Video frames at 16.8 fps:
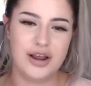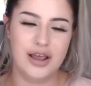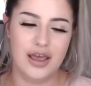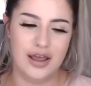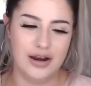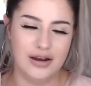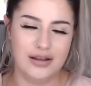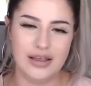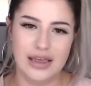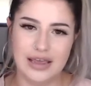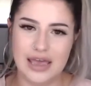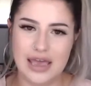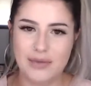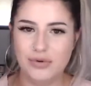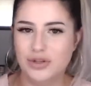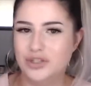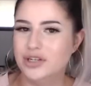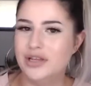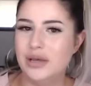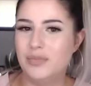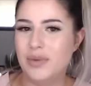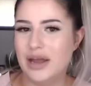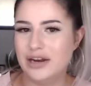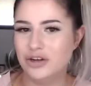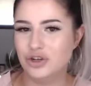and like able to like
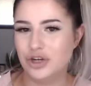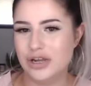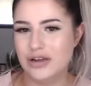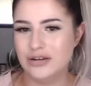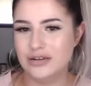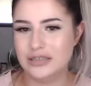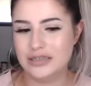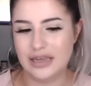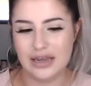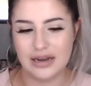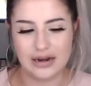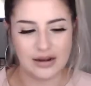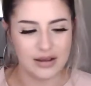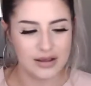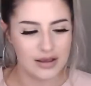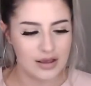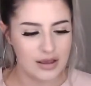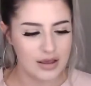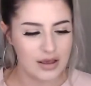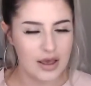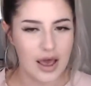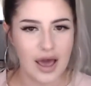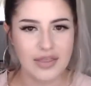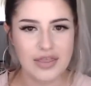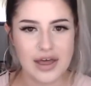penetrate your skin.
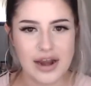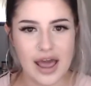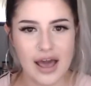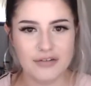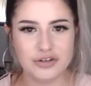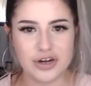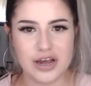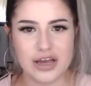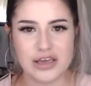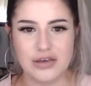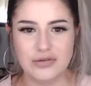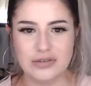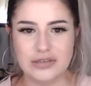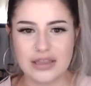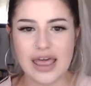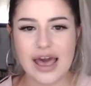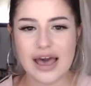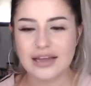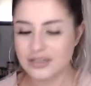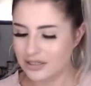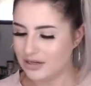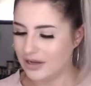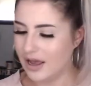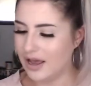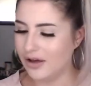And then after I use that,
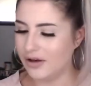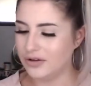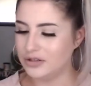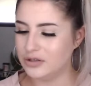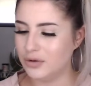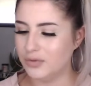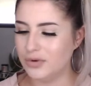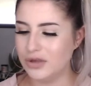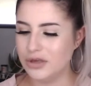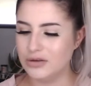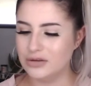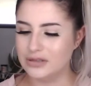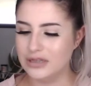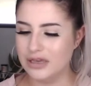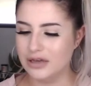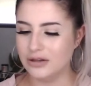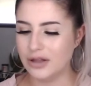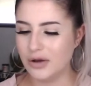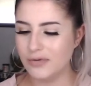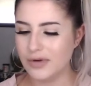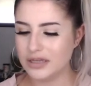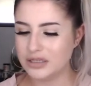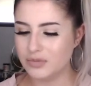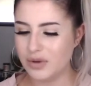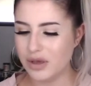I also will use the Glow
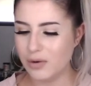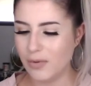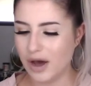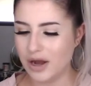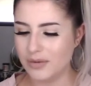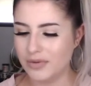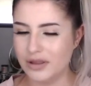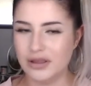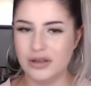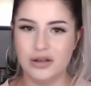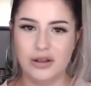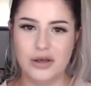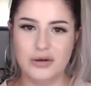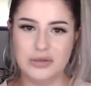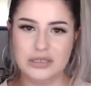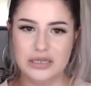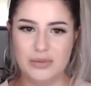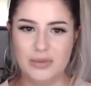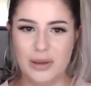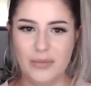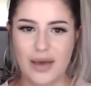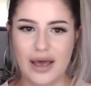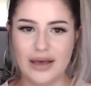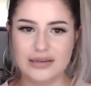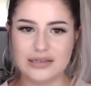Recipe Watermelon Glow Sleeping
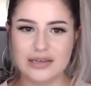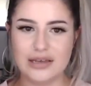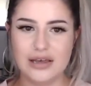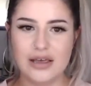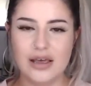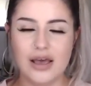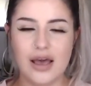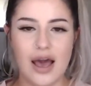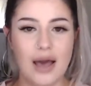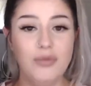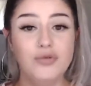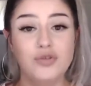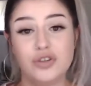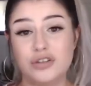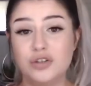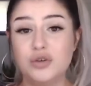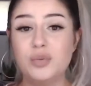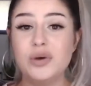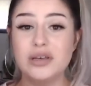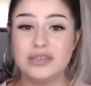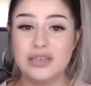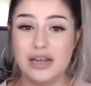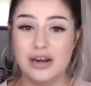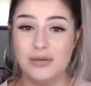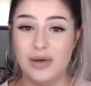Mask. I'm super
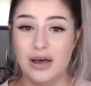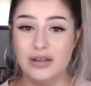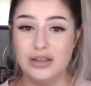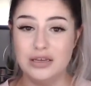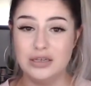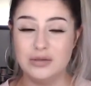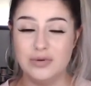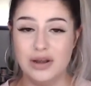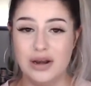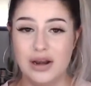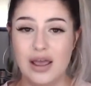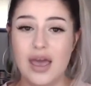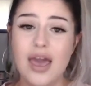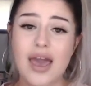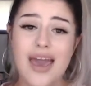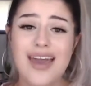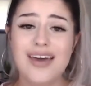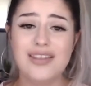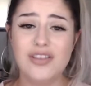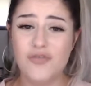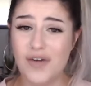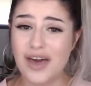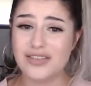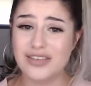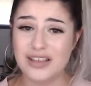excited about this one, and the
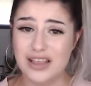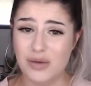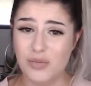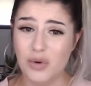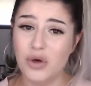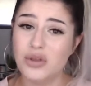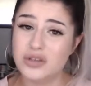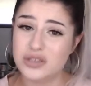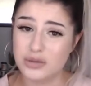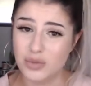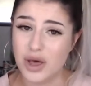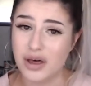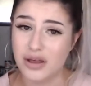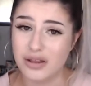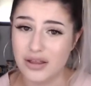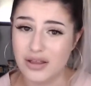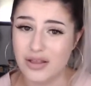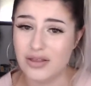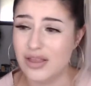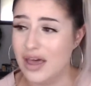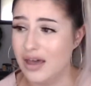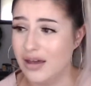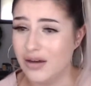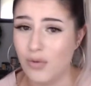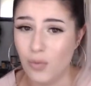fact that they both smell
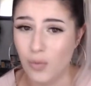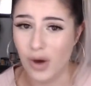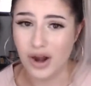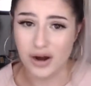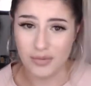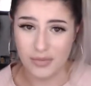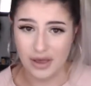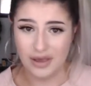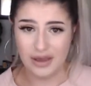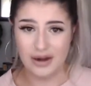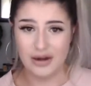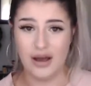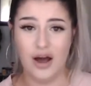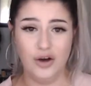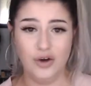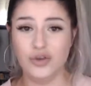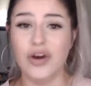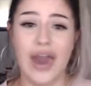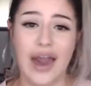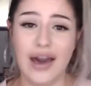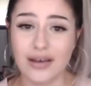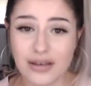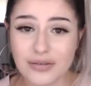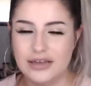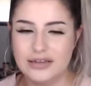like watermelon on
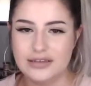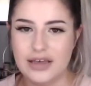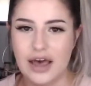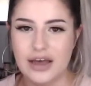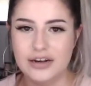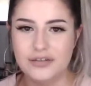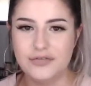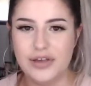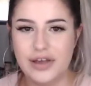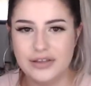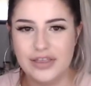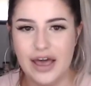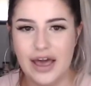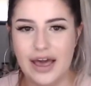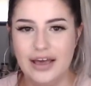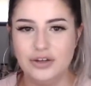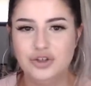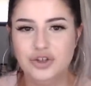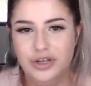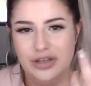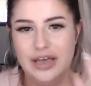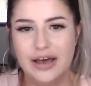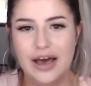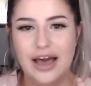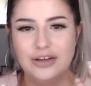crack. It's kind of like that extra
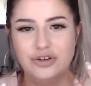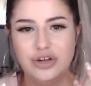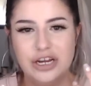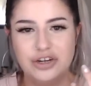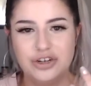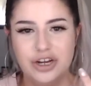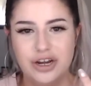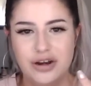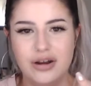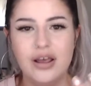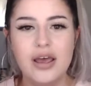like hydration.